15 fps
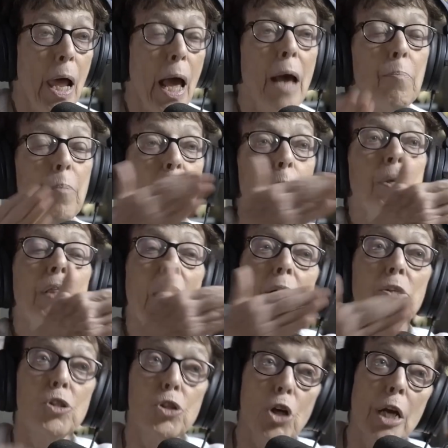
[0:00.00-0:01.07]
And maybe
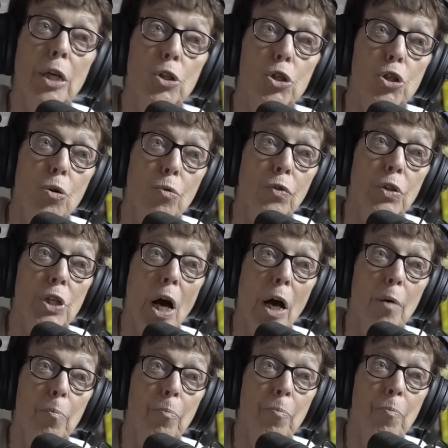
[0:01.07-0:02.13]
that's changed over
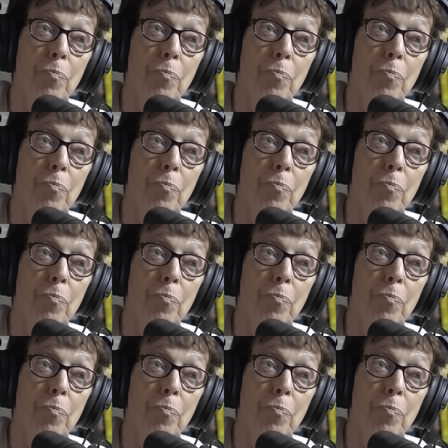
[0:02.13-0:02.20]
time.